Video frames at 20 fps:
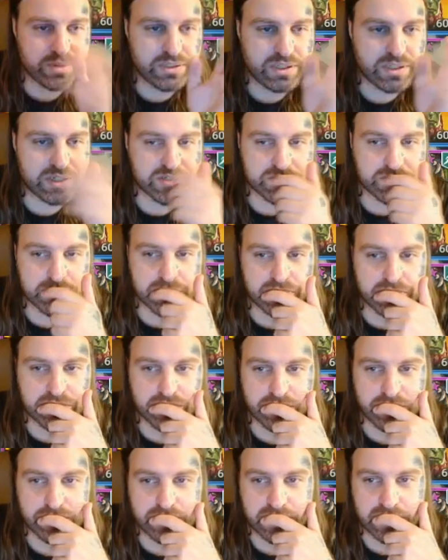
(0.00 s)
hasn't been
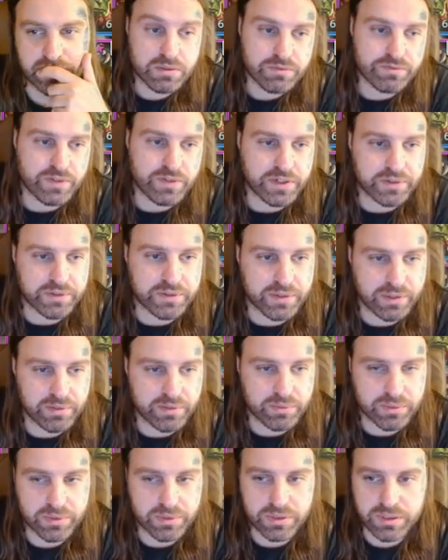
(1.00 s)
doing Fire Knight
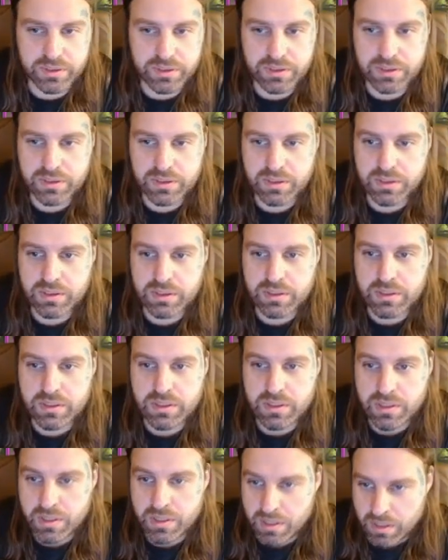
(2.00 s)
really.
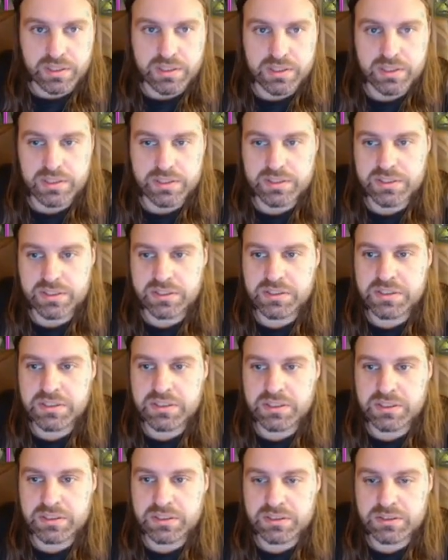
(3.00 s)

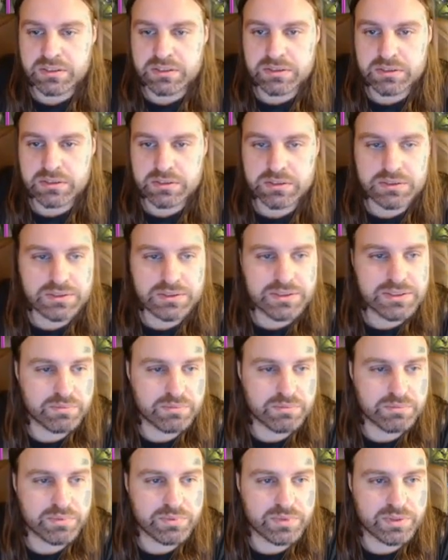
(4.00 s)
Diliana,
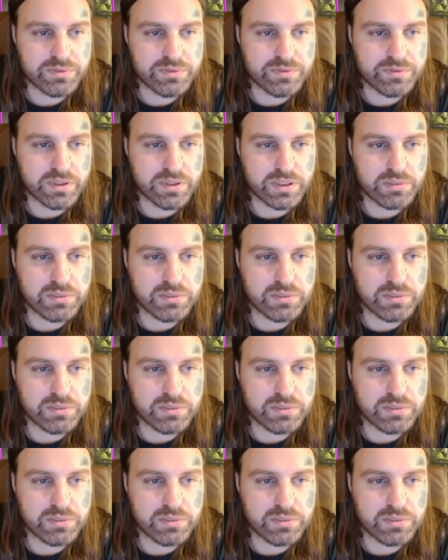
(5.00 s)
pretty funky